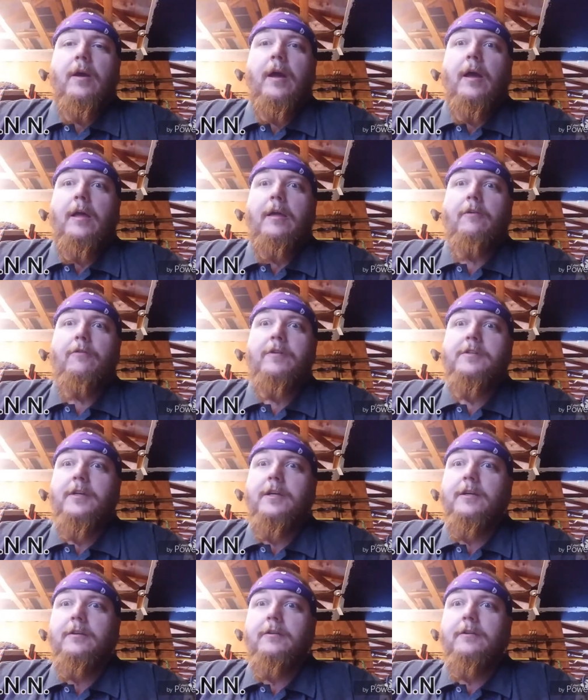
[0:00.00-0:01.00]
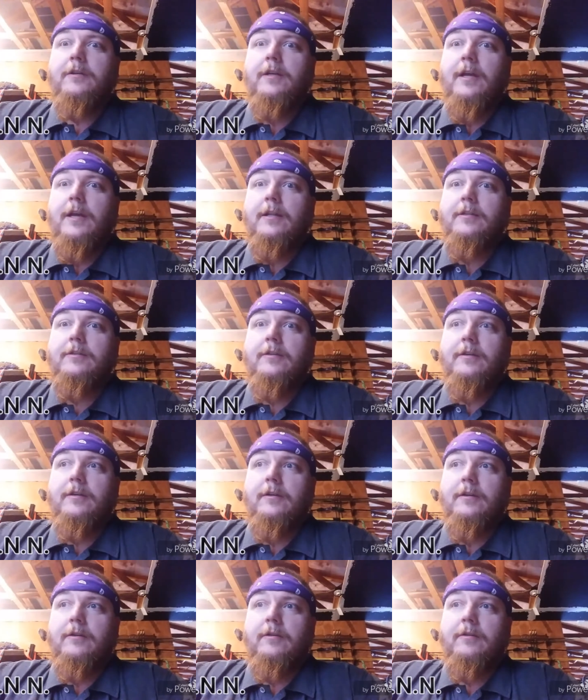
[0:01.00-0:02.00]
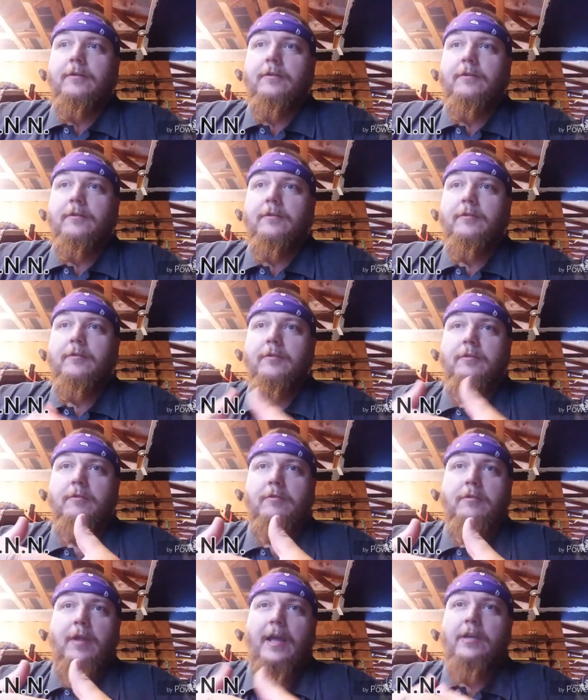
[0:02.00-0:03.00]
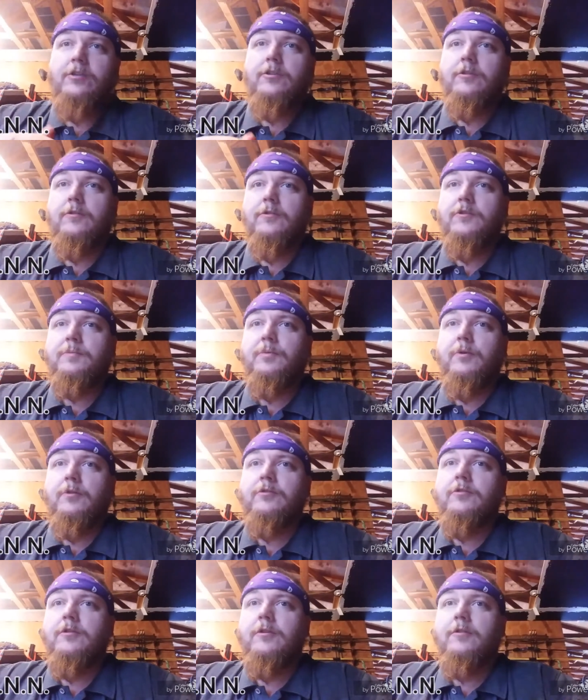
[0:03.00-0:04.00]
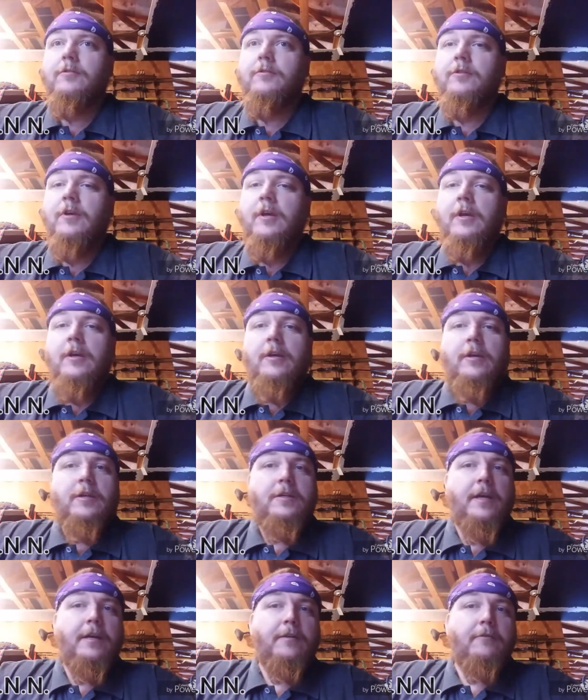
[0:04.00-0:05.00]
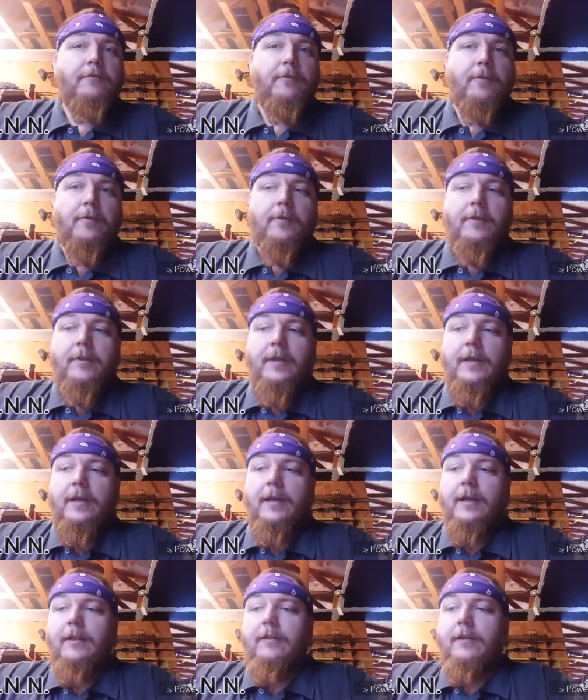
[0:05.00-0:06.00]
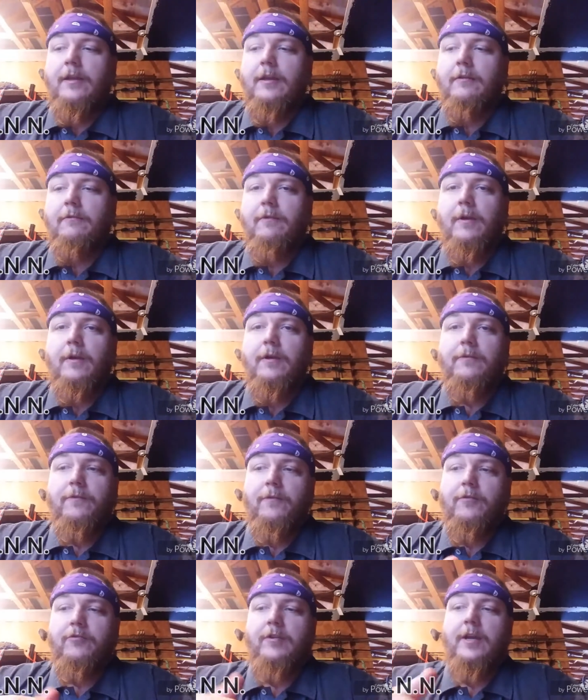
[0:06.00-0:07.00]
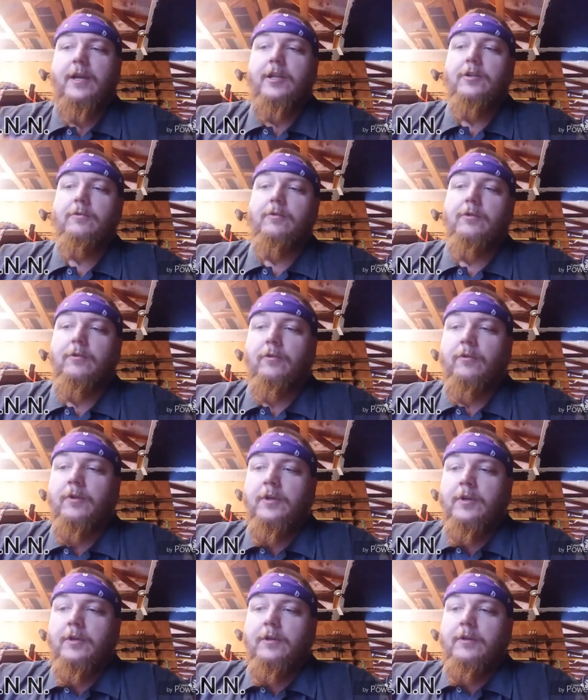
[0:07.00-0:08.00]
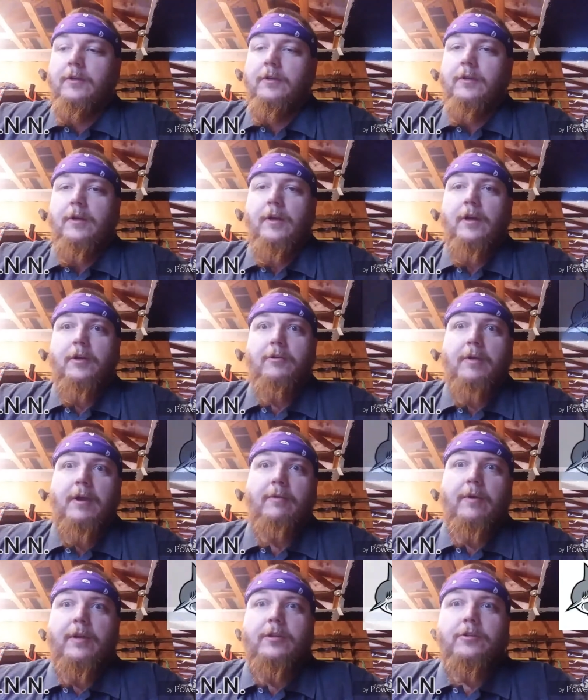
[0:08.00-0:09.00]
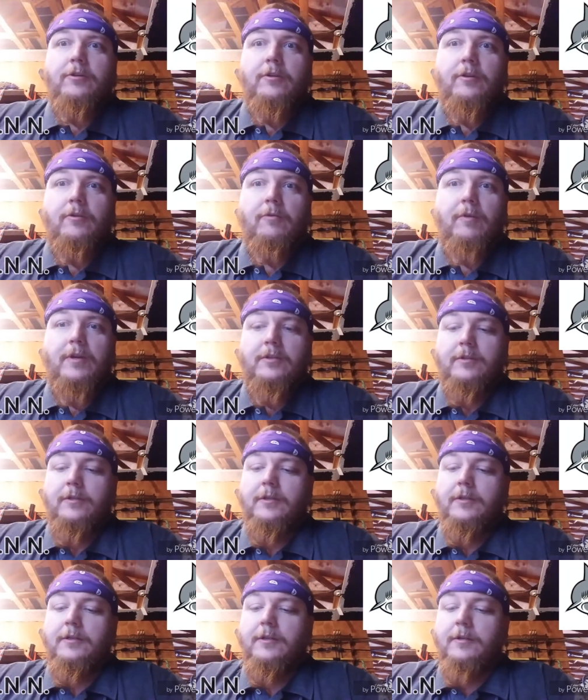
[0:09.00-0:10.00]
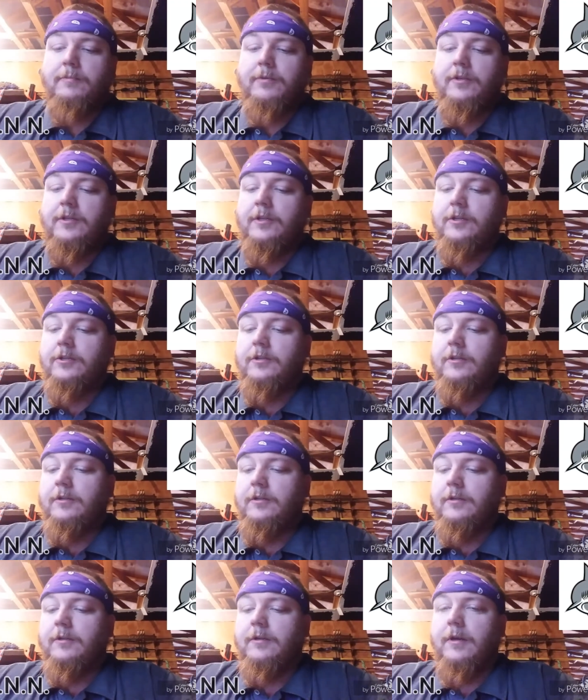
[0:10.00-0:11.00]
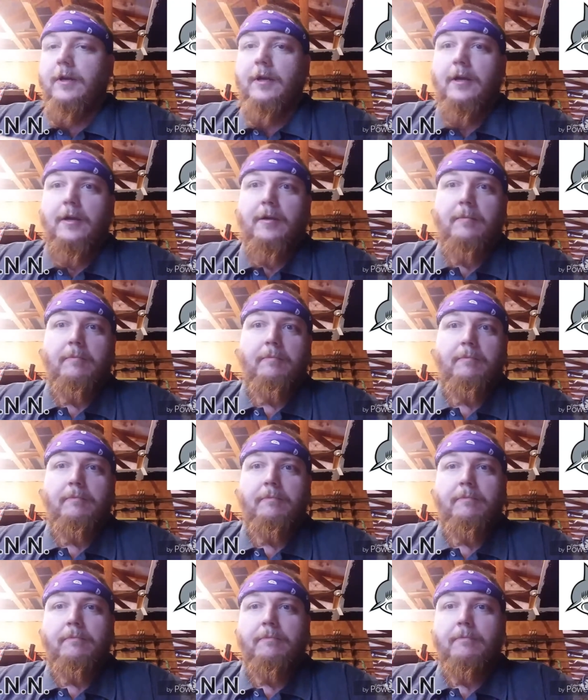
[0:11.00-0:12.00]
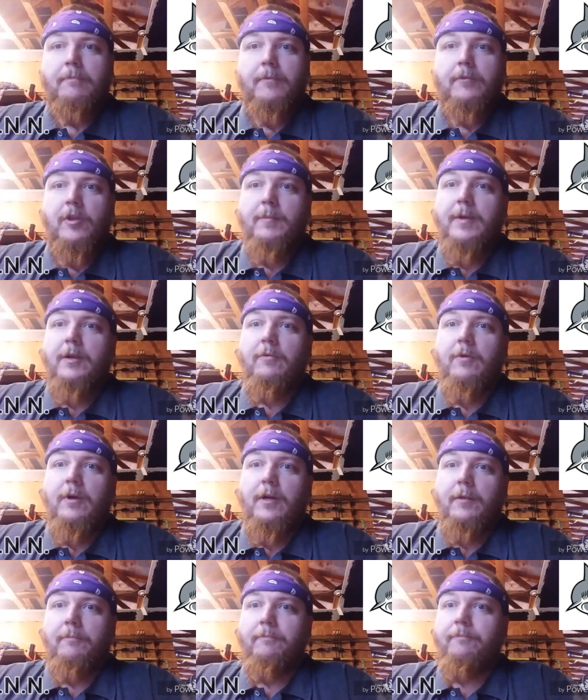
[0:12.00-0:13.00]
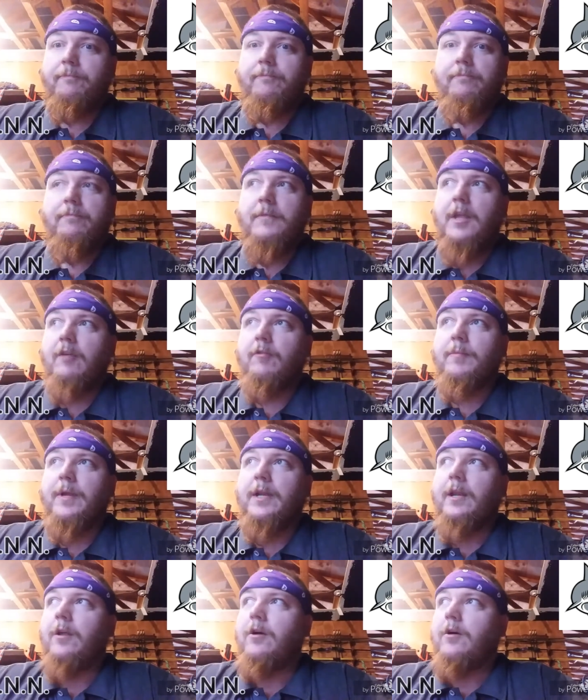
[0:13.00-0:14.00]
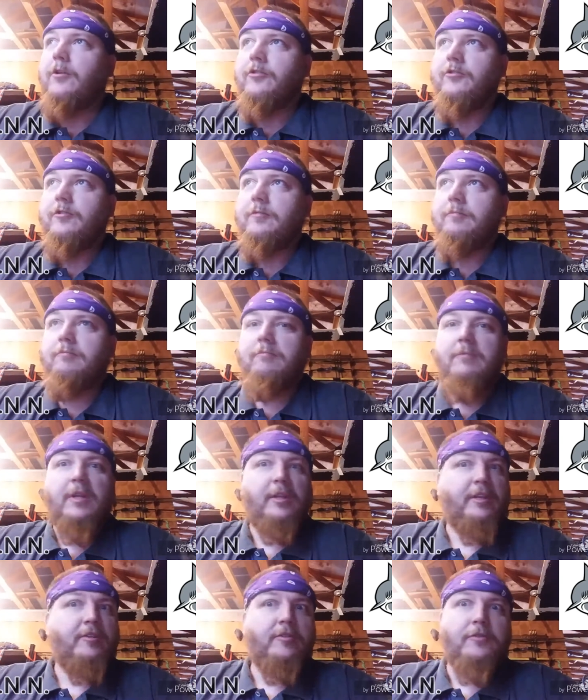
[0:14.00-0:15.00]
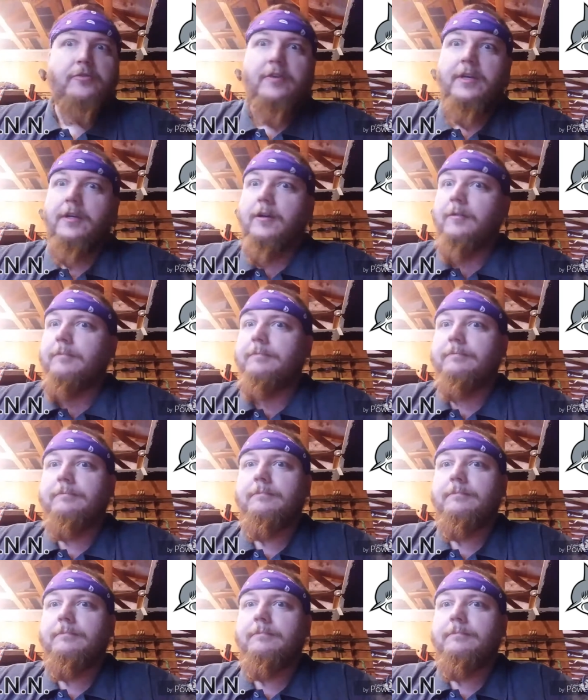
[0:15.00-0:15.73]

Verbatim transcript: that. Uh, if we take a look at uh, national sports news, down in Florida they had the very first annual uh, Great White Shark Wrestling Competition. Um, nobody won. Everybody lost. At least a finger